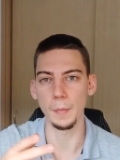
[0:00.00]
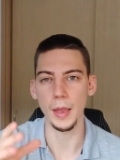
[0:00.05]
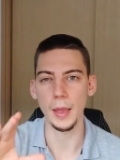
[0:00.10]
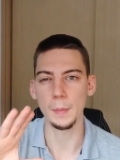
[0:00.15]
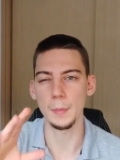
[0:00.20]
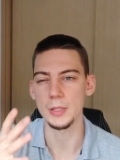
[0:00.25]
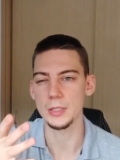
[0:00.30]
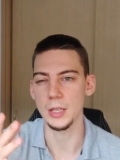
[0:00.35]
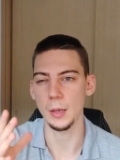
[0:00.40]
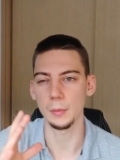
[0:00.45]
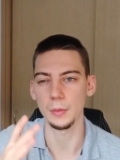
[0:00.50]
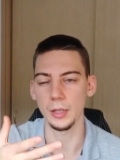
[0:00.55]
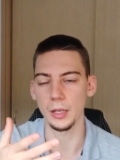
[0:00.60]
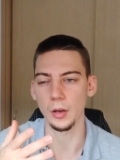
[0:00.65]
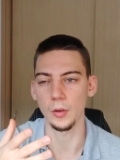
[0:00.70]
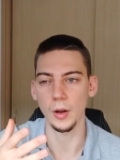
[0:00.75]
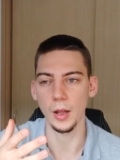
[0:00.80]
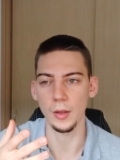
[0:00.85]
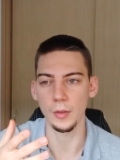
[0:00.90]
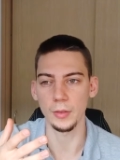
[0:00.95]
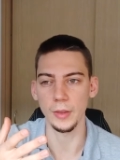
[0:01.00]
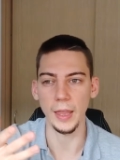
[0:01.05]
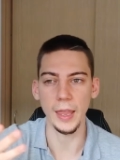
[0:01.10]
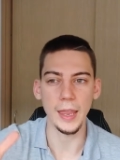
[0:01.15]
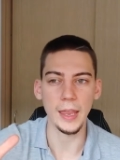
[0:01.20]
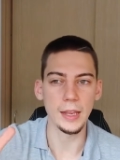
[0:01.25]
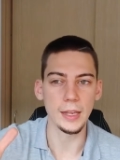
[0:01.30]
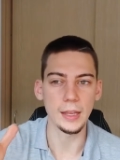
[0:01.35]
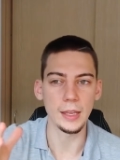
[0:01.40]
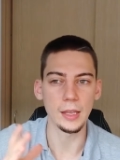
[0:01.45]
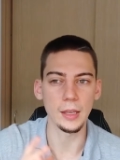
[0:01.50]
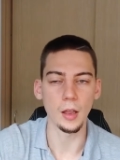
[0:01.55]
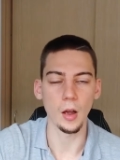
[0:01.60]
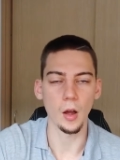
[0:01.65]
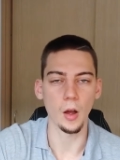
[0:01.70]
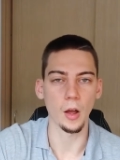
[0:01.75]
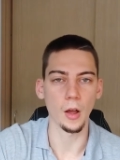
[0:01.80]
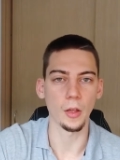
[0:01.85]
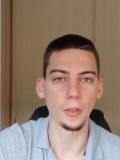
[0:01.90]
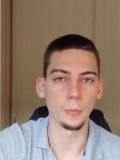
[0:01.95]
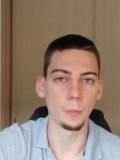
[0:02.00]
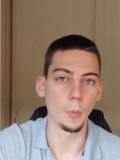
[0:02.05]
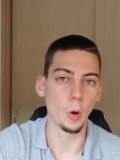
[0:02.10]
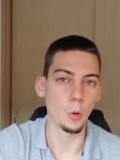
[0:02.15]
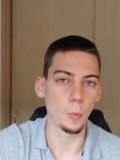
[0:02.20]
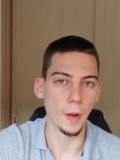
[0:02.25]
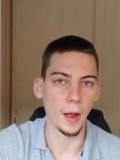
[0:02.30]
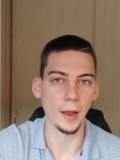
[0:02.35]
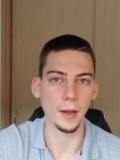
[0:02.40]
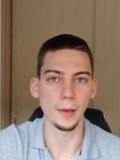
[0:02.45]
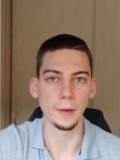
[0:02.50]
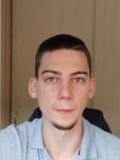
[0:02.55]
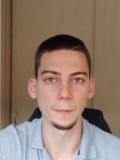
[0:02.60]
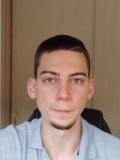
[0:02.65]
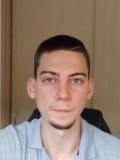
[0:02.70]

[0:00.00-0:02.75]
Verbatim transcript: maybe something around 80 on mobile.